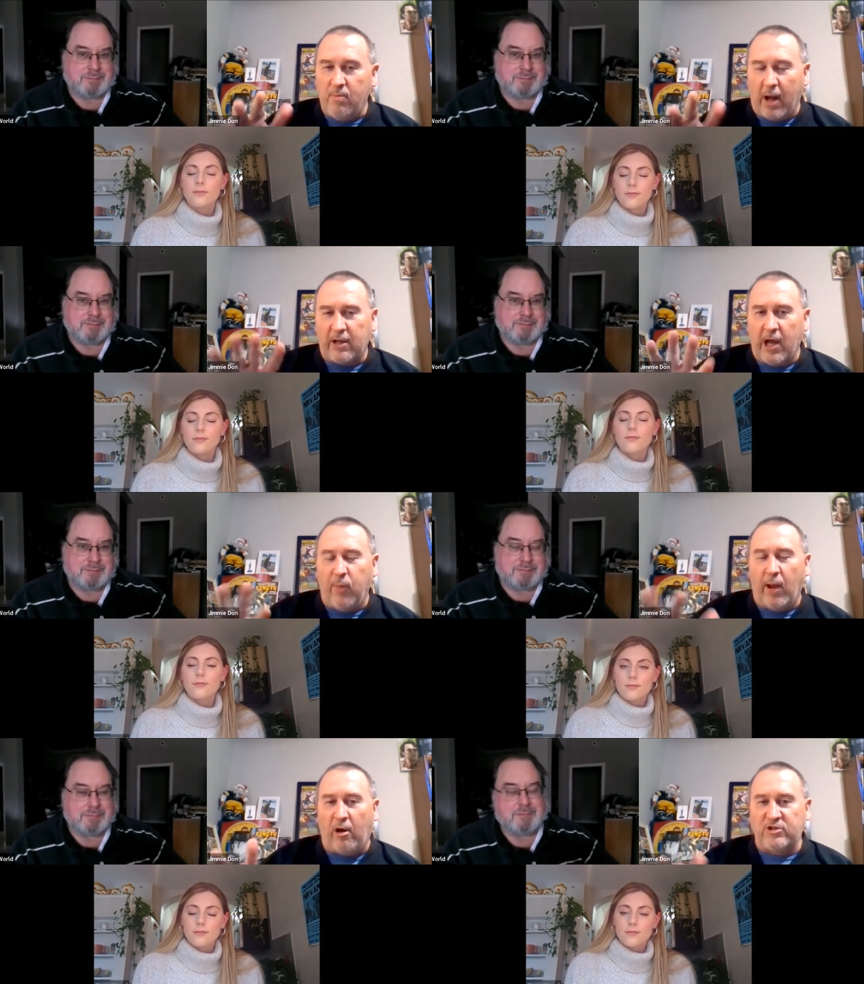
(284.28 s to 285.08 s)
Speaker 1: my
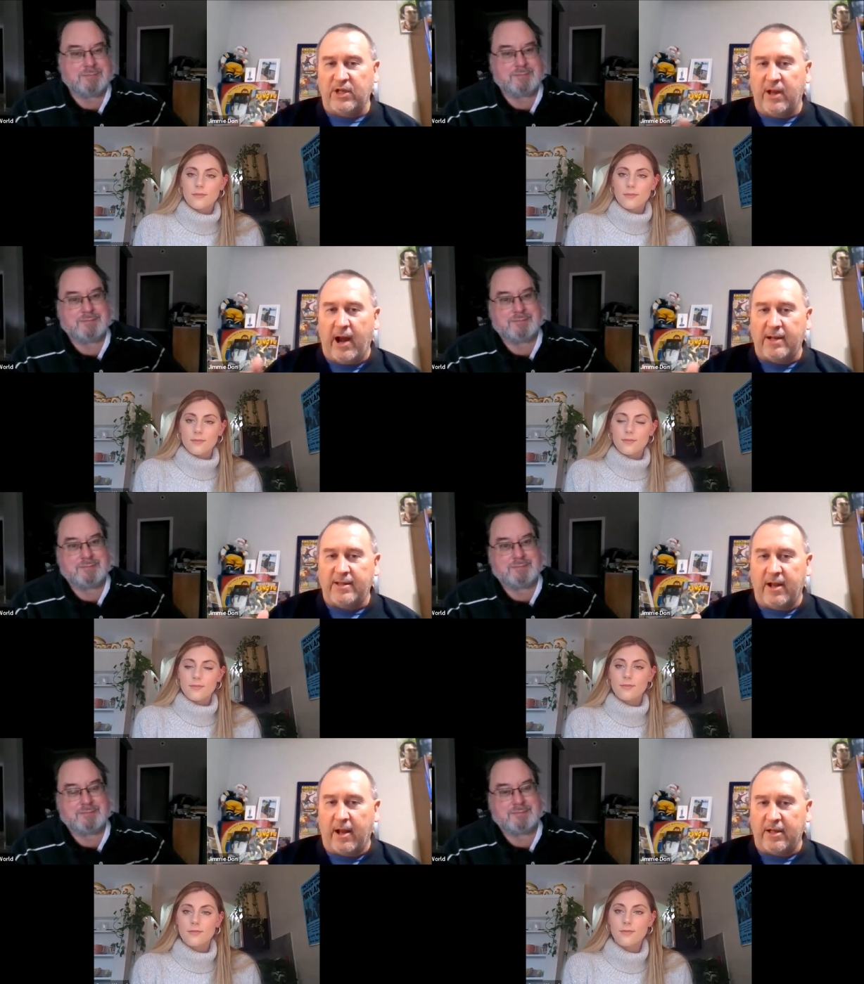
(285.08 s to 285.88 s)
couple hours a night
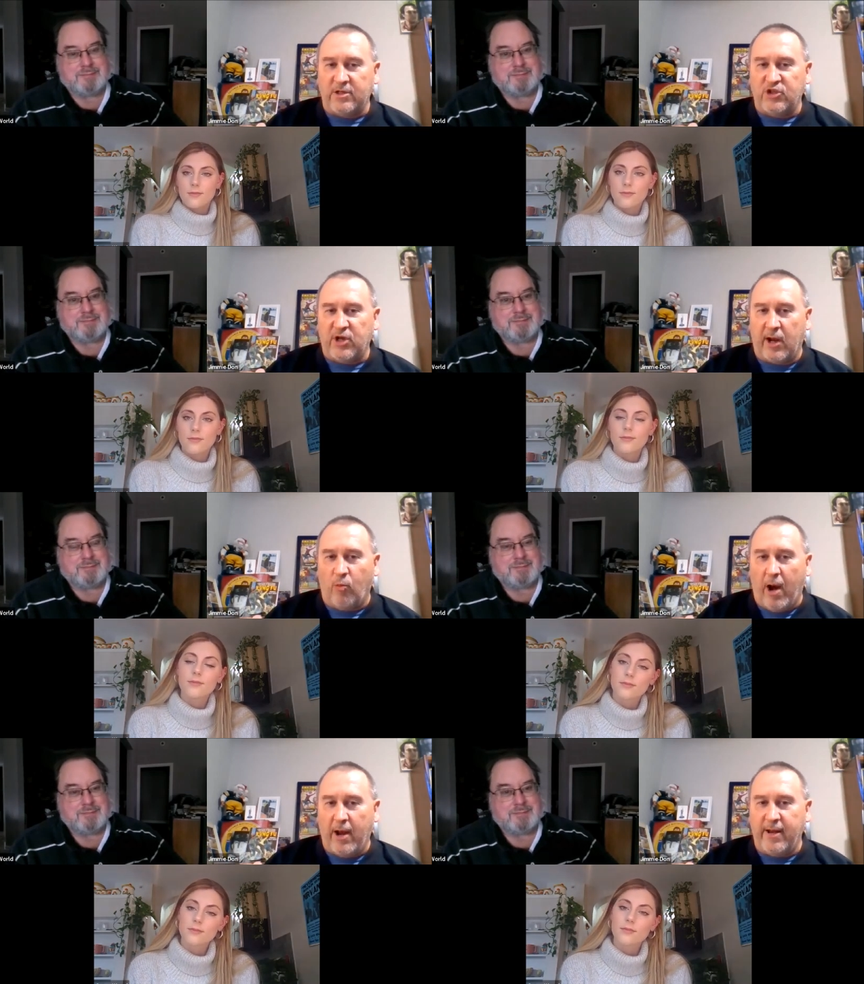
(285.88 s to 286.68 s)
that I can just kind of
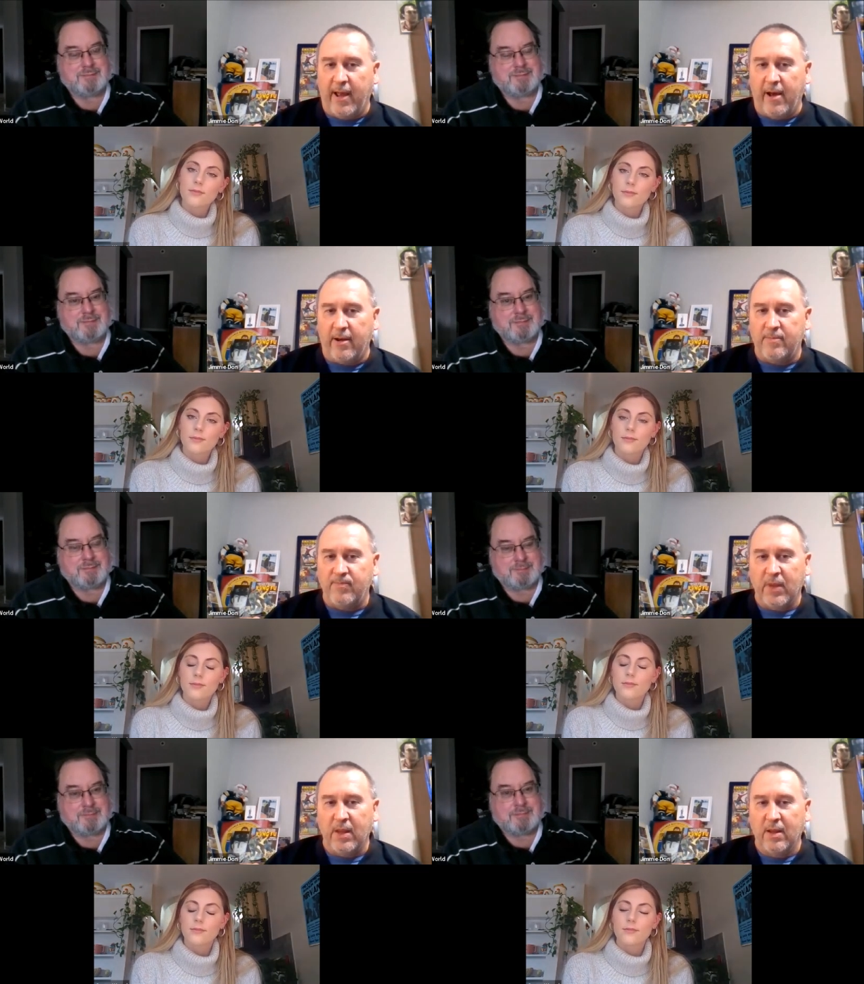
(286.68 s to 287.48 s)
wind down,
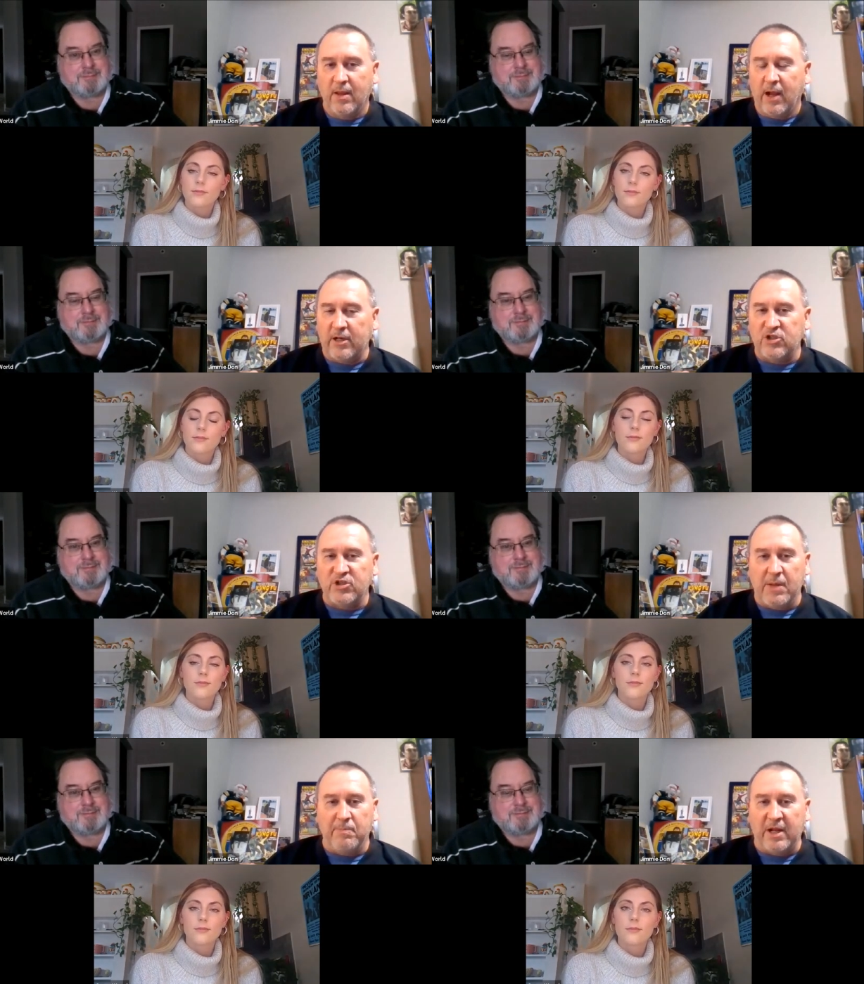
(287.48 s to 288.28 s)
I just
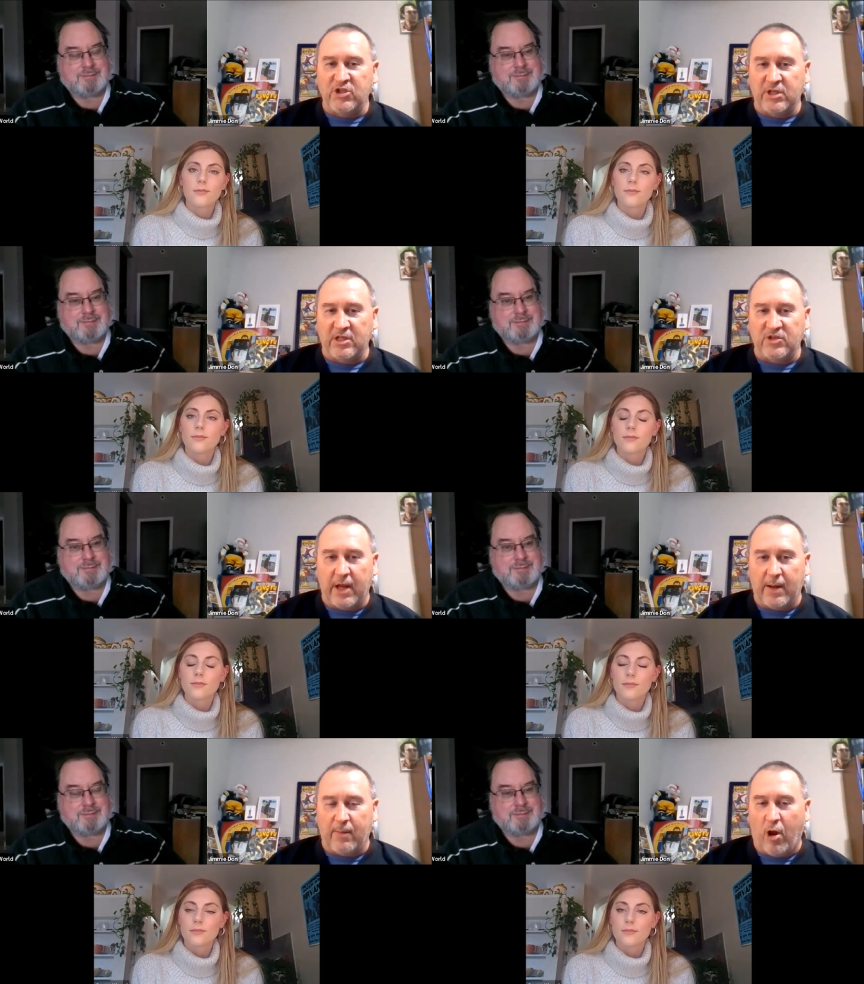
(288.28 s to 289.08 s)
keep binging the
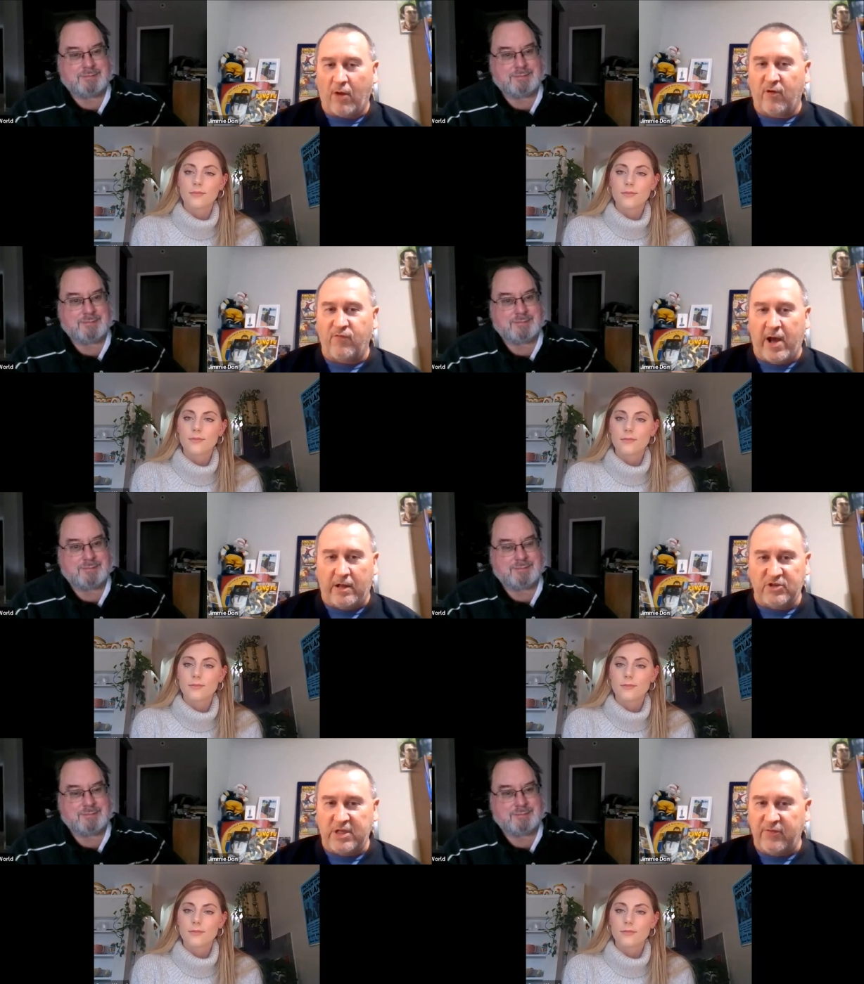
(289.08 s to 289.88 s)
same Rockford
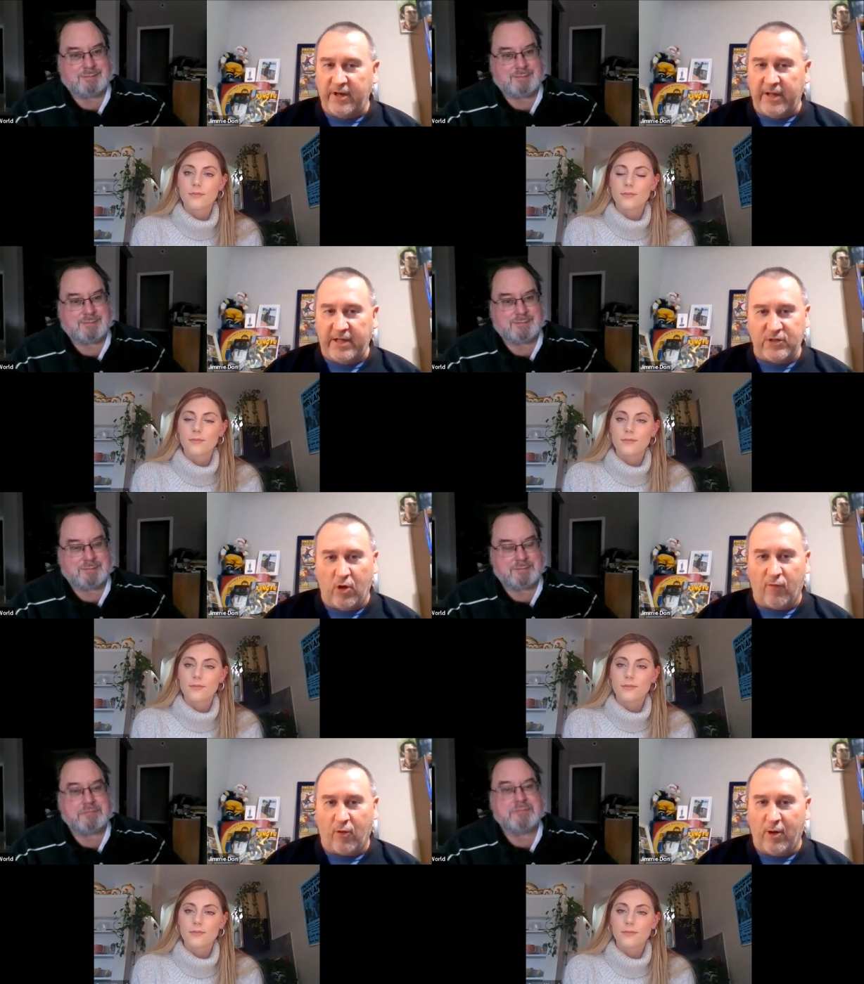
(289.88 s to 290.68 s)
Files DVDs
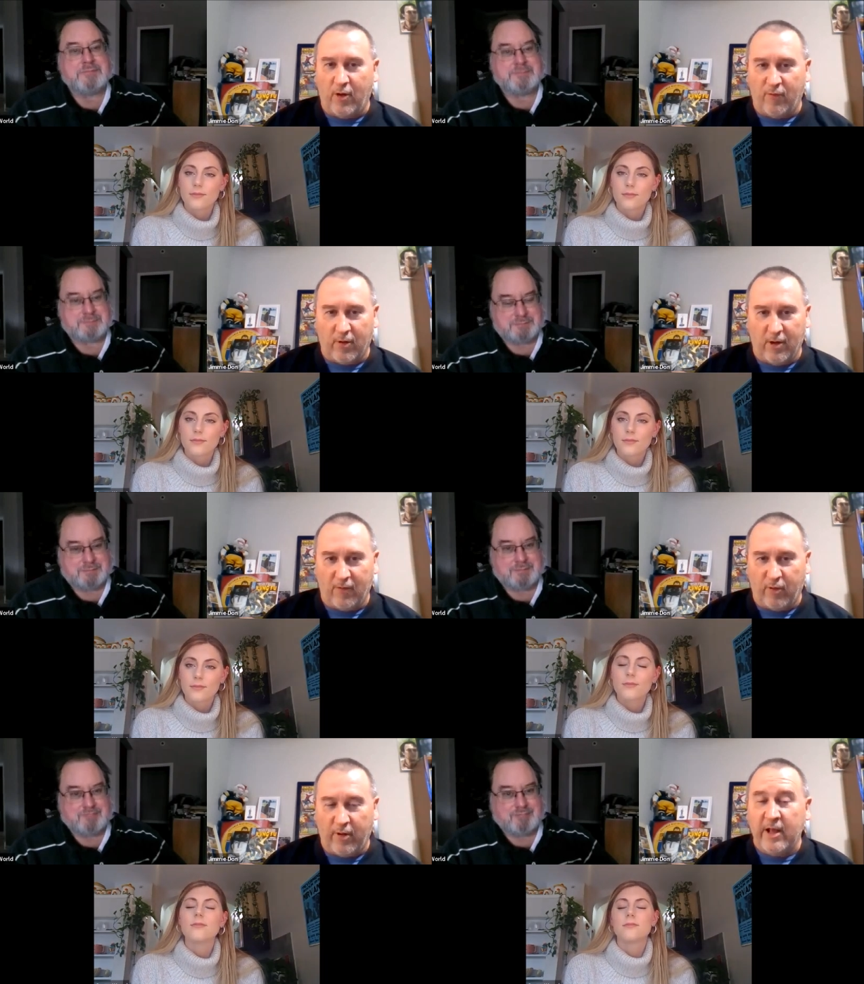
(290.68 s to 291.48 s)
over and over and
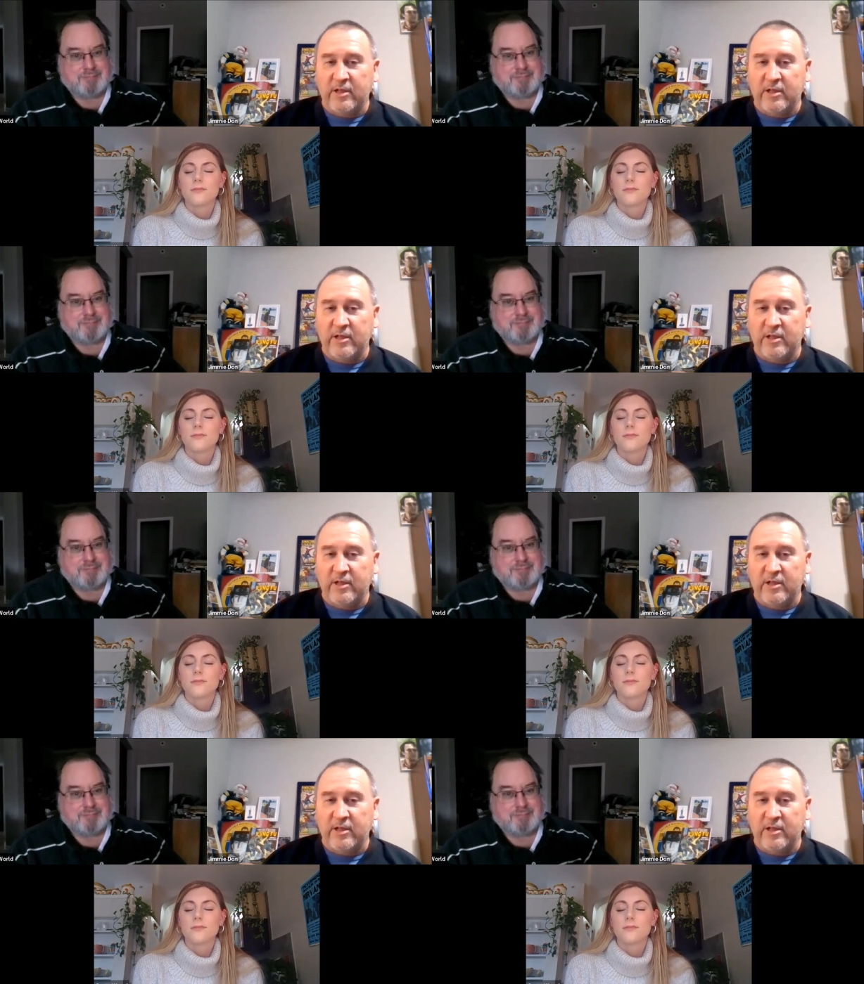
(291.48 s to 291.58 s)
over.